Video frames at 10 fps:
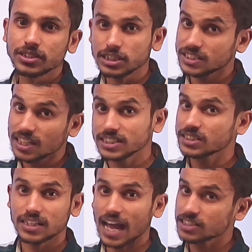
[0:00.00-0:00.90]
the judge
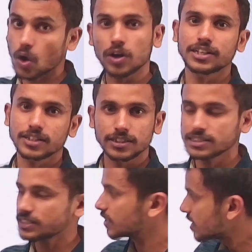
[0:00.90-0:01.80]
has not entered the
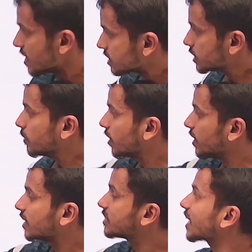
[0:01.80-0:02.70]
scene. Similarly,
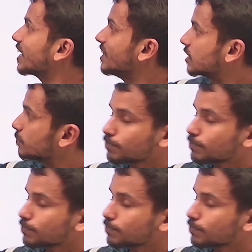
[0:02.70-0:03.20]
at trial, the